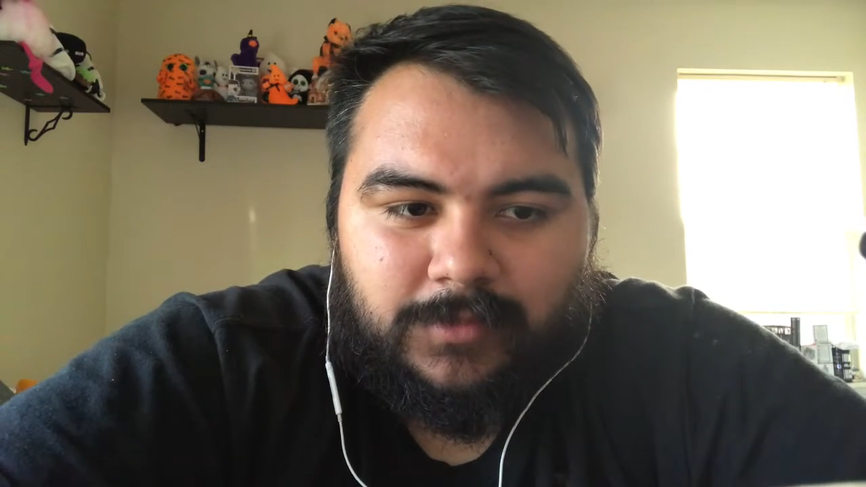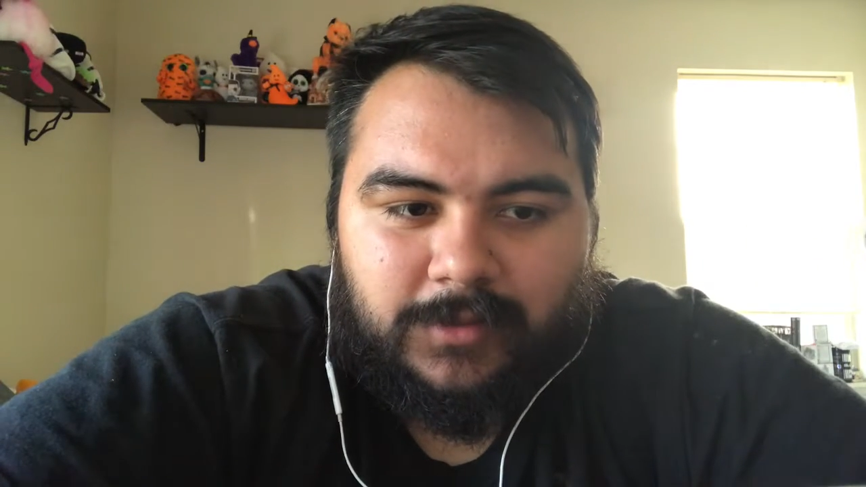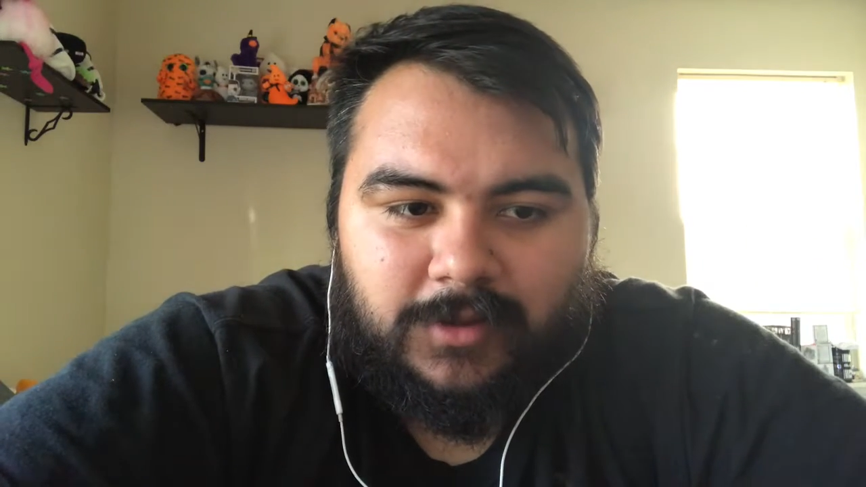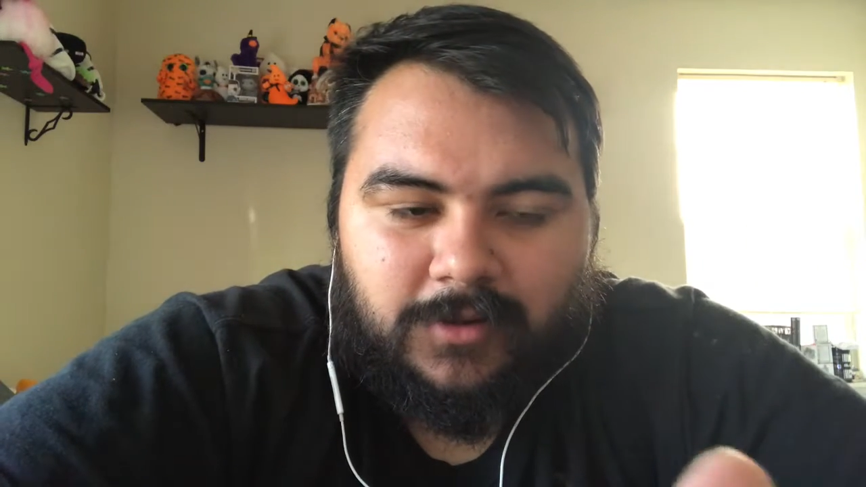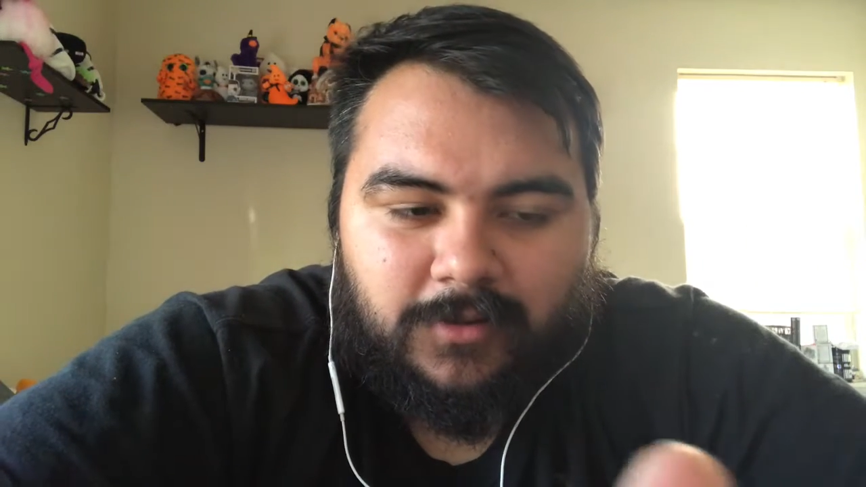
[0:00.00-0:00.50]

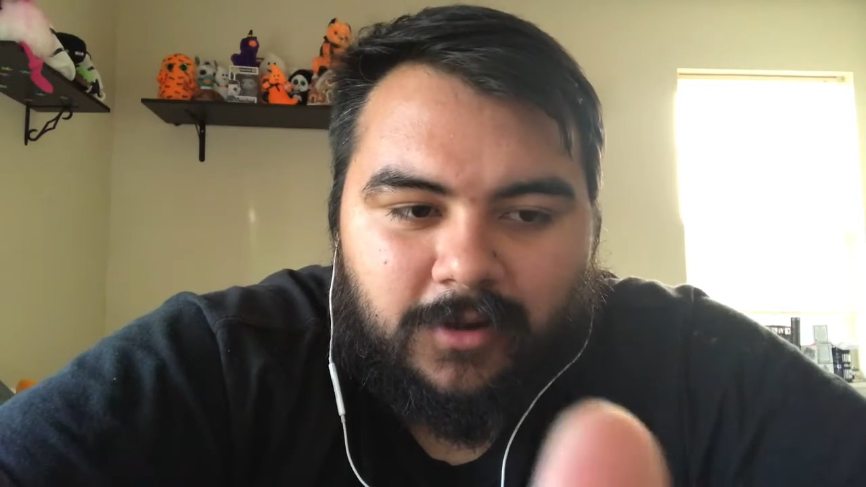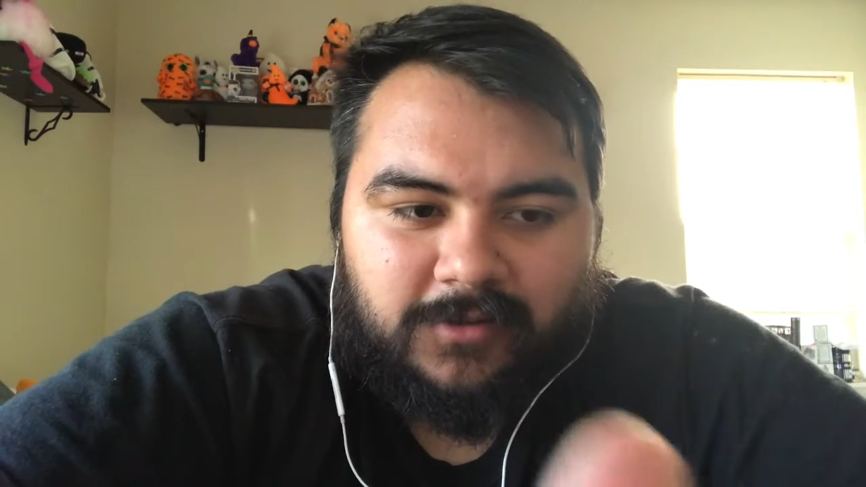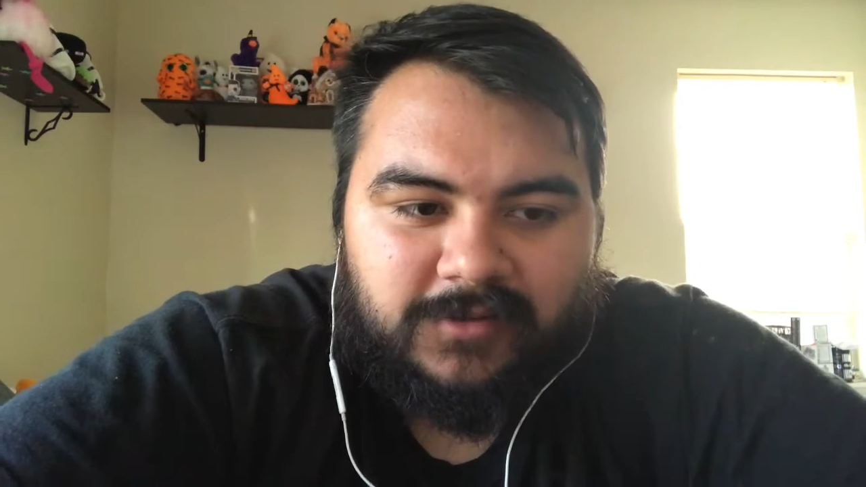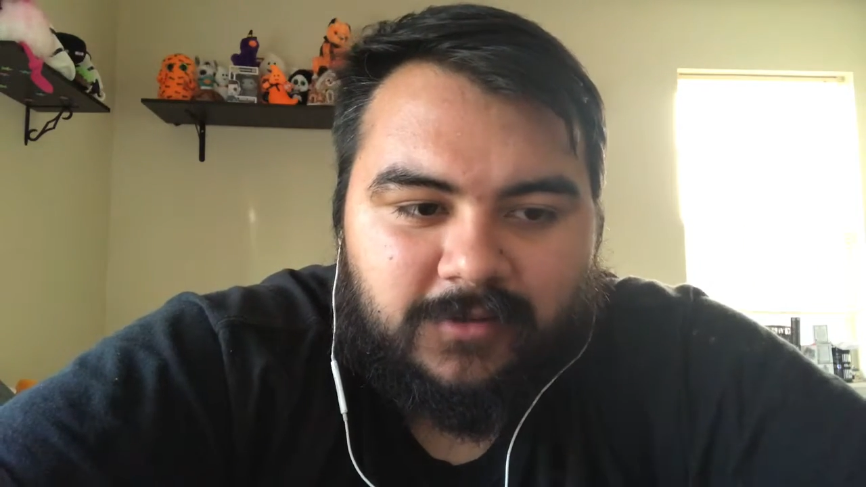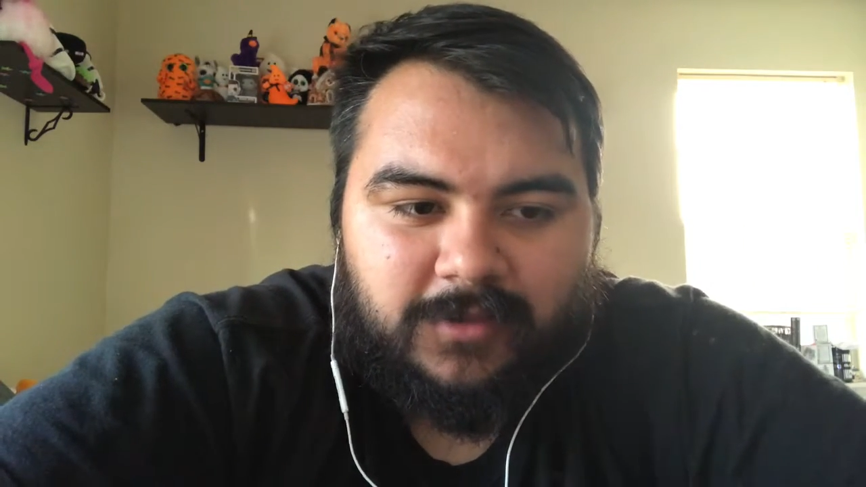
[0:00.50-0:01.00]
you know,
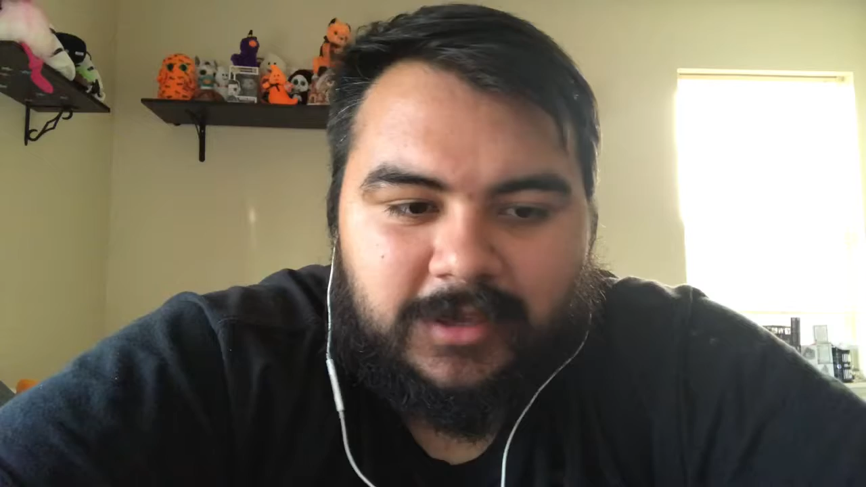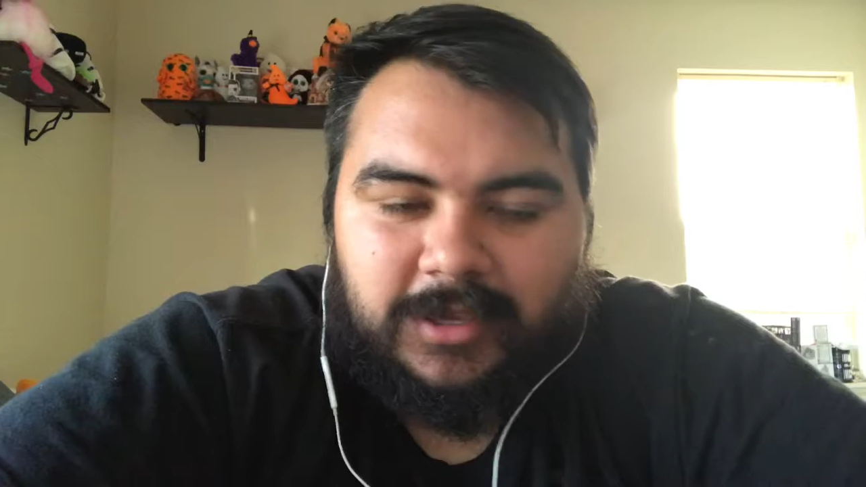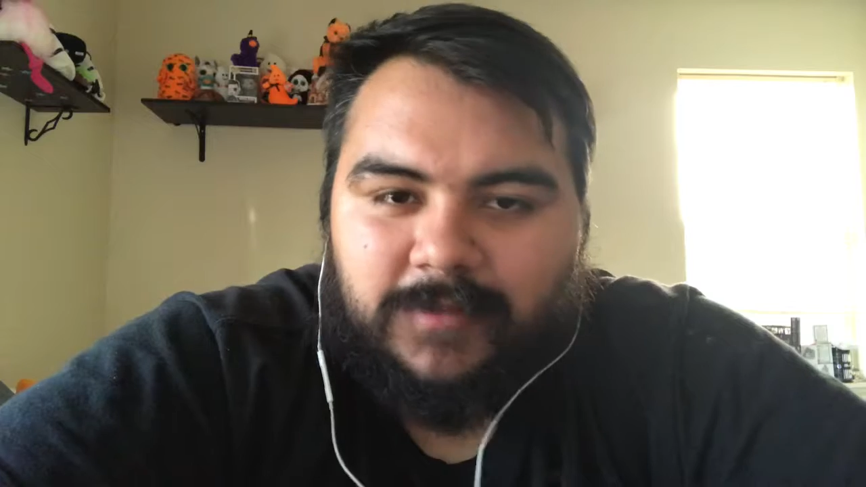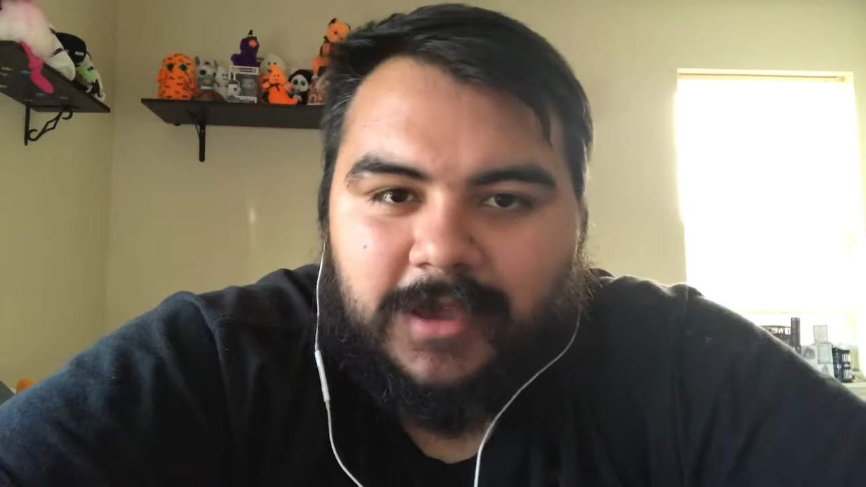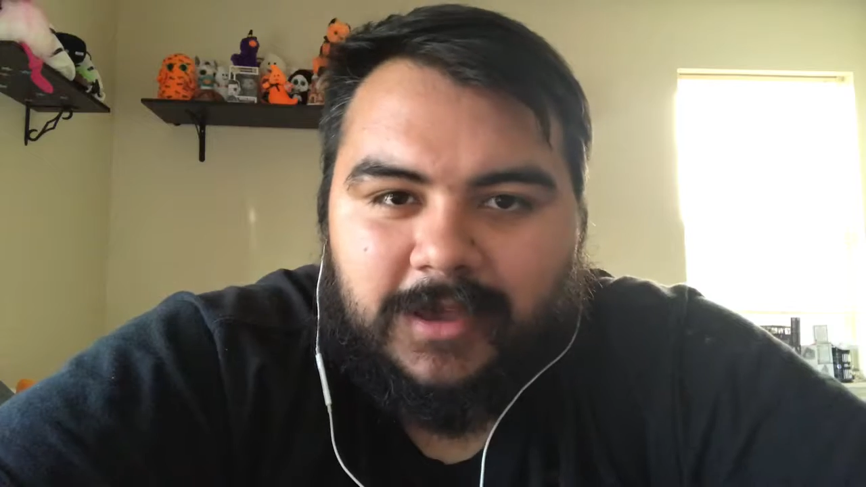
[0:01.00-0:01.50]
also the
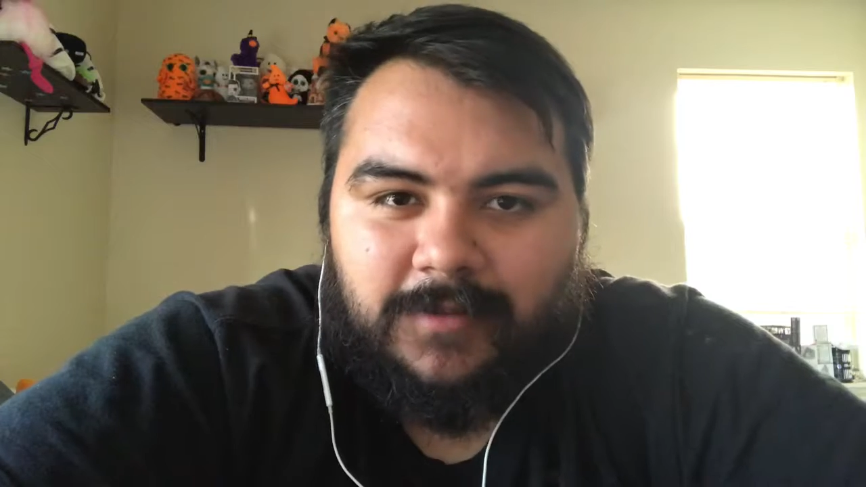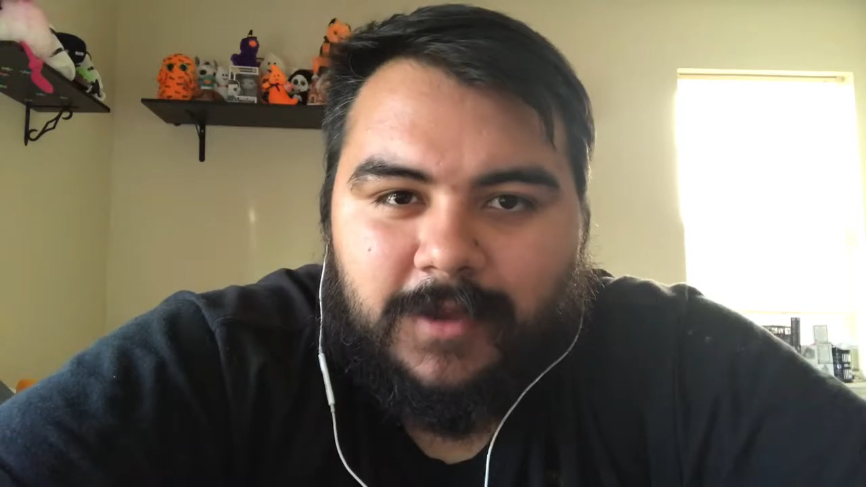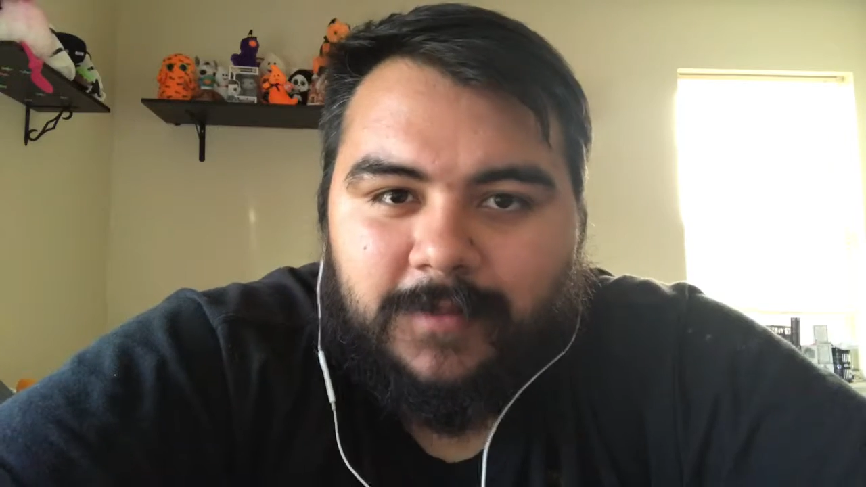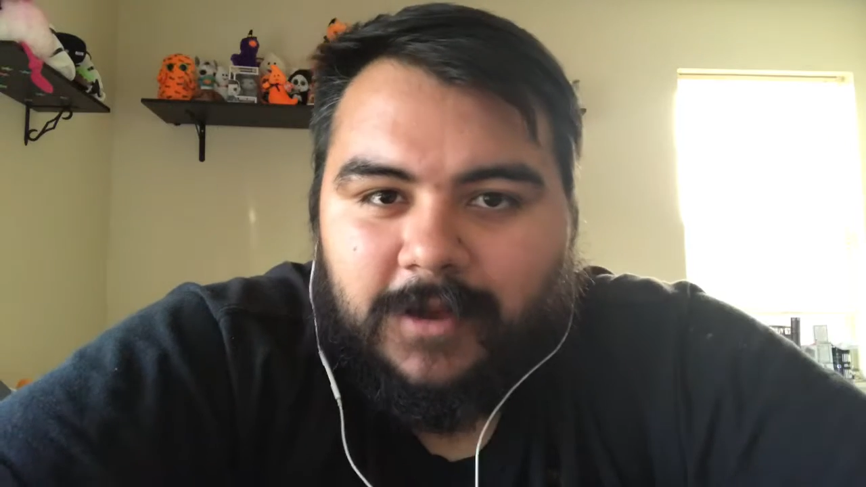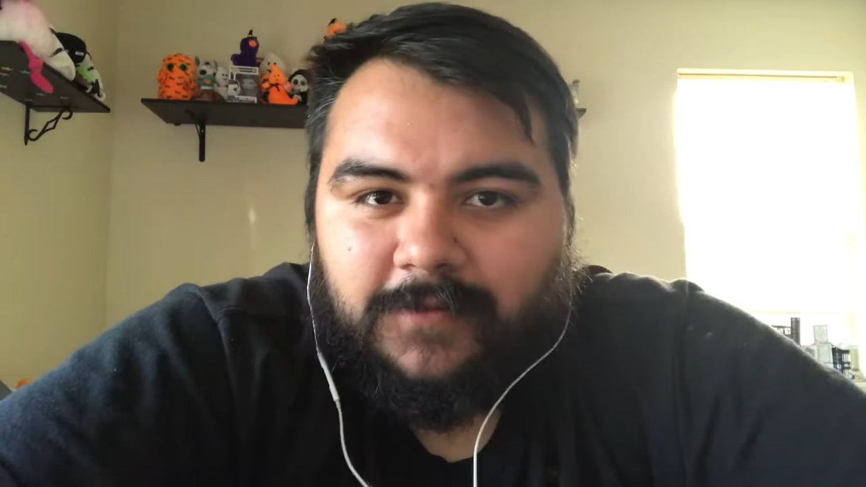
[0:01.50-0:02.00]
eBay and
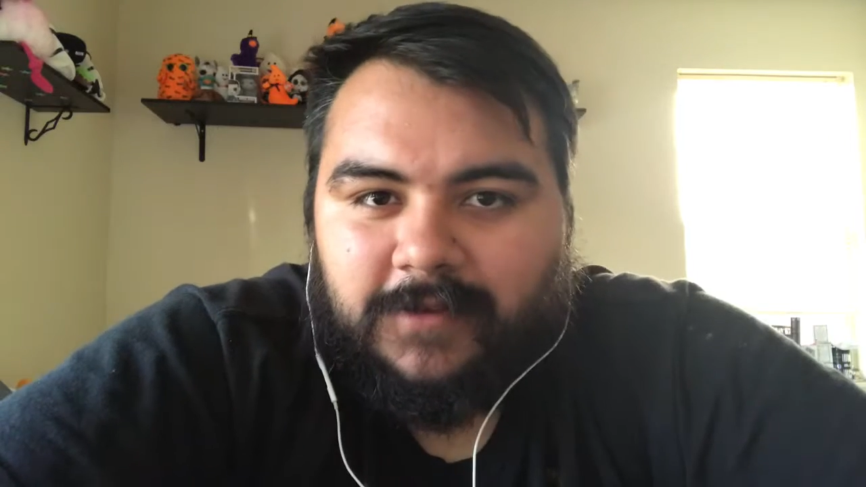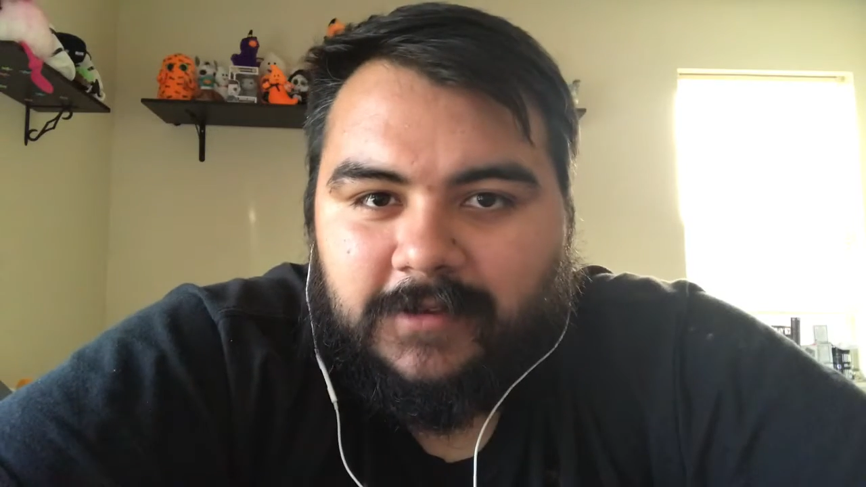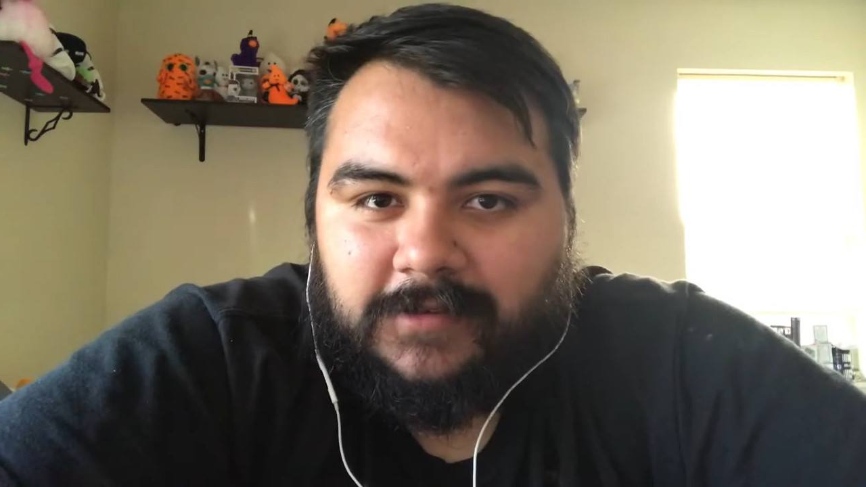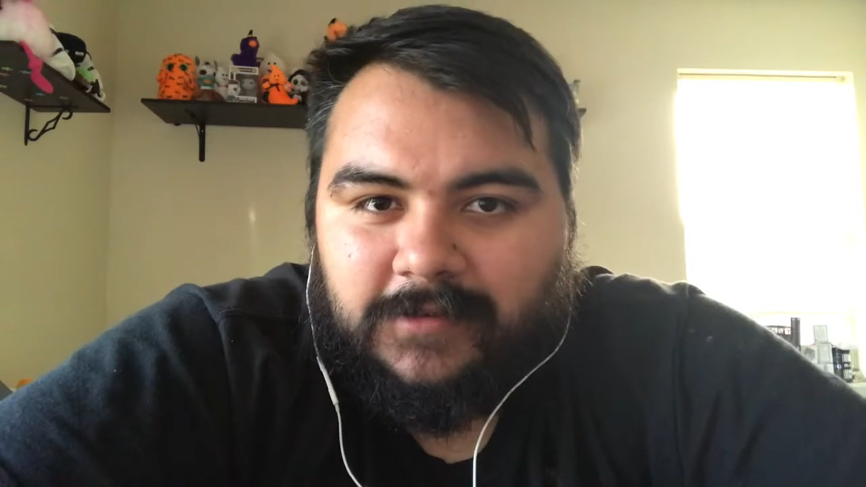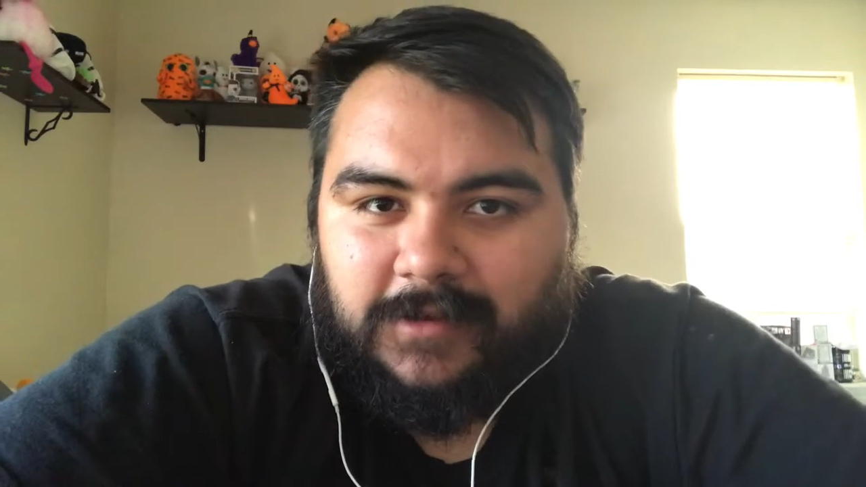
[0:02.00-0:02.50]
PayPal
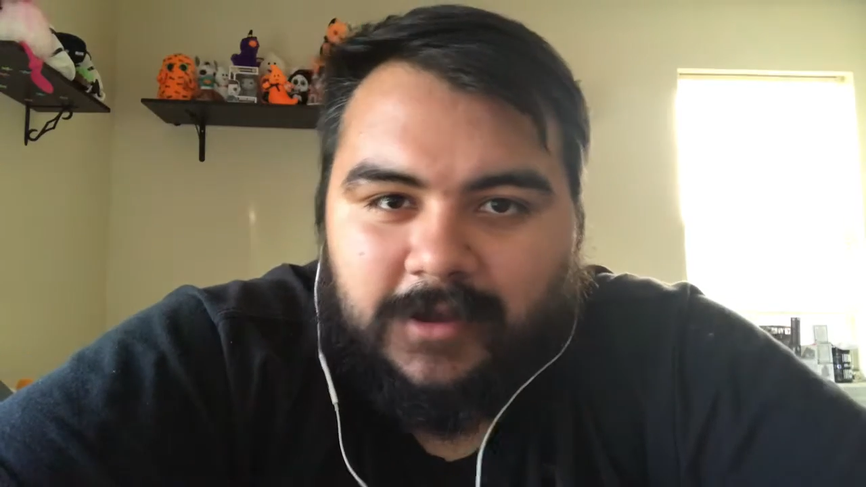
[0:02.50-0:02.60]
fees.